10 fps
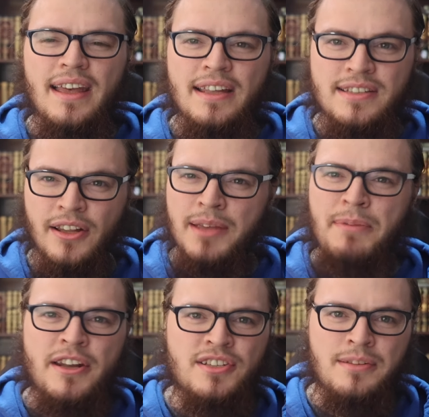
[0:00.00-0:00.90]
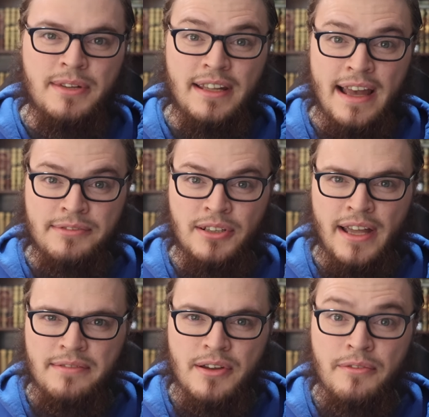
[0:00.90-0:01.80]
until he punished them in the
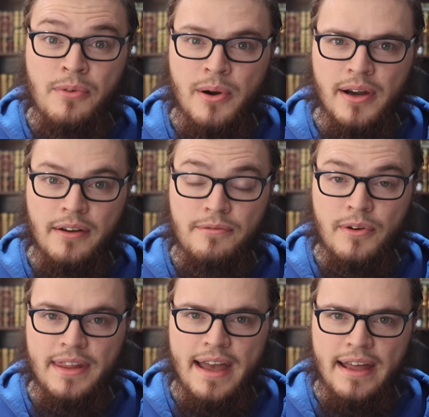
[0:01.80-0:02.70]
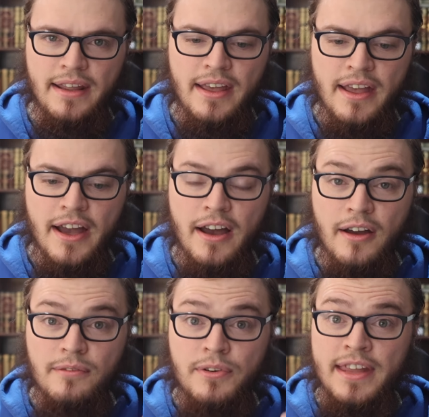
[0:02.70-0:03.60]
afterlife for
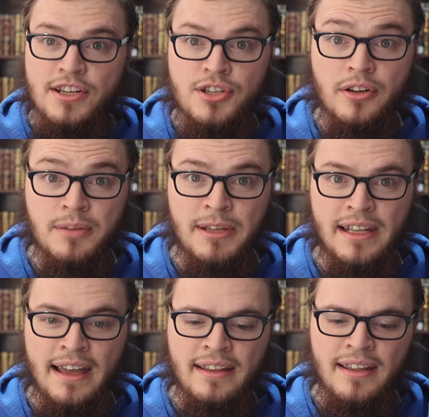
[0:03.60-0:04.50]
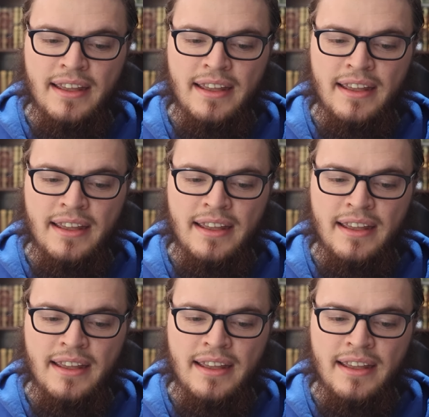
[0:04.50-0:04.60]
that shirk billah.